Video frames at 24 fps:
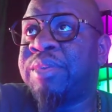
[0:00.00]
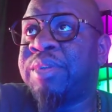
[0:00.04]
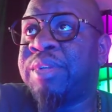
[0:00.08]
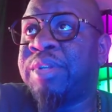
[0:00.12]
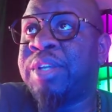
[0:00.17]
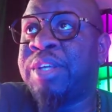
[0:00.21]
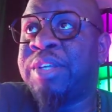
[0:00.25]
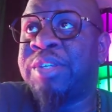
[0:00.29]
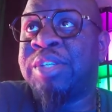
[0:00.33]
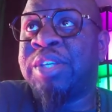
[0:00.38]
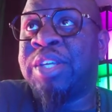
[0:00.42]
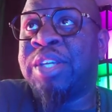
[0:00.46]

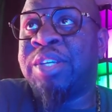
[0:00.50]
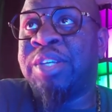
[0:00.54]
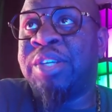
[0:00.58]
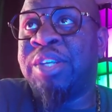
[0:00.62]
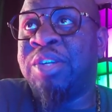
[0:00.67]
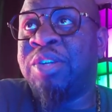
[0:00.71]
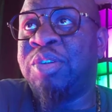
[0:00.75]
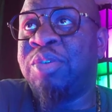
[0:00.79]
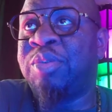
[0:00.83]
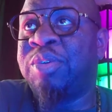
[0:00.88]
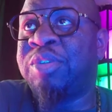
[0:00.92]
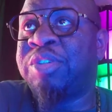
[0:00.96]
let's
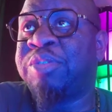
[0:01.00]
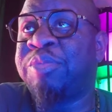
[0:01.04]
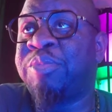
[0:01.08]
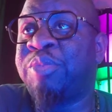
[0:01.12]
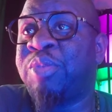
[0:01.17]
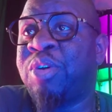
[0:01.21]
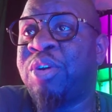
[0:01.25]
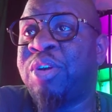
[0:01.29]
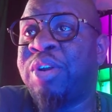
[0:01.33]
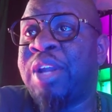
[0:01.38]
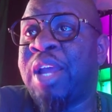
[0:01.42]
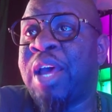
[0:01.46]
continue with some
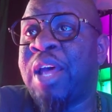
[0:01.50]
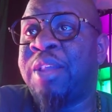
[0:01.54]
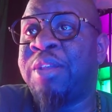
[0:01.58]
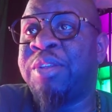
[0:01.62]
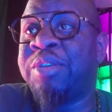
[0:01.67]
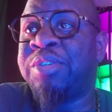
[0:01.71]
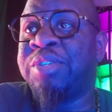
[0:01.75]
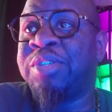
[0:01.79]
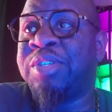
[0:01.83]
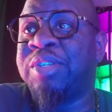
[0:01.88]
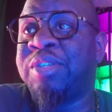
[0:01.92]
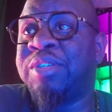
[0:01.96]
more
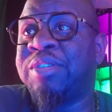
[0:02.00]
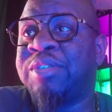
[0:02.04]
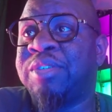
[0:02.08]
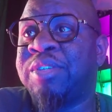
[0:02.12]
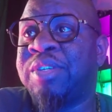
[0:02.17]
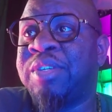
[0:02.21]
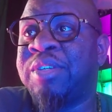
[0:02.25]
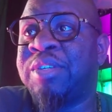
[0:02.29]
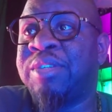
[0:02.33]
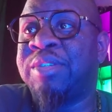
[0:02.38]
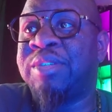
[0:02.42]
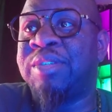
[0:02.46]
analogies,
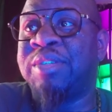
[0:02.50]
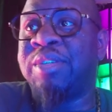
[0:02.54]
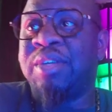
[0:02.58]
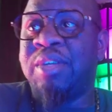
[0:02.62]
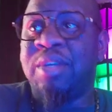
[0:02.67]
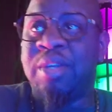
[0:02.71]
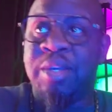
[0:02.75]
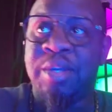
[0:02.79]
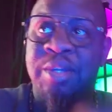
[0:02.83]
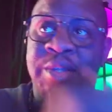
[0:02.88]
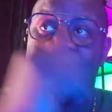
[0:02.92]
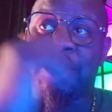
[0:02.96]
because
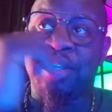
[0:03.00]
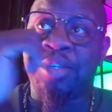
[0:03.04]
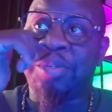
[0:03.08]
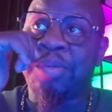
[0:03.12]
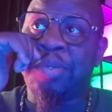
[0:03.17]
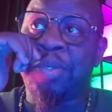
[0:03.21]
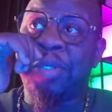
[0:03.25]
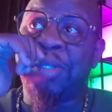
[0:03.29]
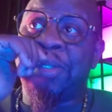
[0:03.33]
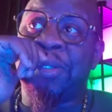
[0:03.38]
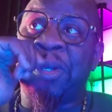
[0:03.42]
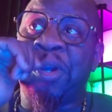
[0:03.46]
this
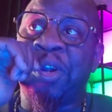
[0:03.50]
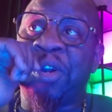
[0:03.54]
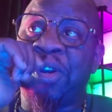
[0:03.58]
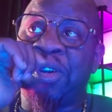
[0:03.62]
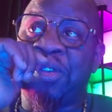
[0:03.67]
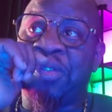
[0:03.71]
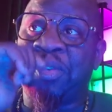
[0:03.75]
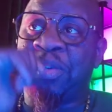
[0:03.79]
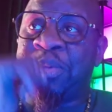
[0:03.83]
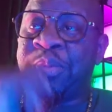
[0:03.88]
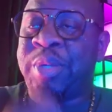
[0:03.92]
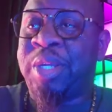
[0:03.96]
one is harder
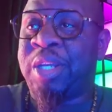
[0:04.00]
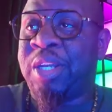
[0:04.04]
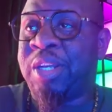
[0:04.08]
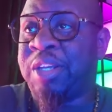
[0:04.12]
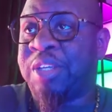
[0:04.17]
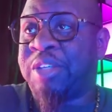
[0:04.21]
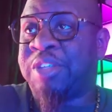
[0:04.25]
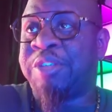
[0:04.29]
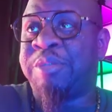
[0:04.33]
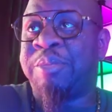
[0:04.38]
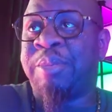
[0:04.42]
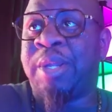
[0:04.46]
for me to
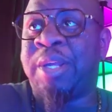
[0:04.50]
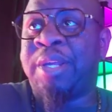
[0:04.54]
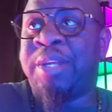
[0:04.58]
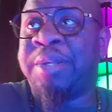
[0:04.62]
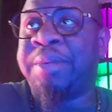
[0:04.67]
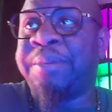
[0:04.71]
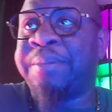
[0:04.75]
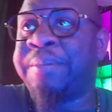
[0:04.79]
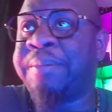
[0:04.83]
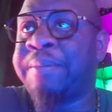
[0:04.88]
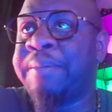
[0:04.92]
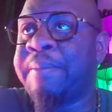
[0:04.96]
explain.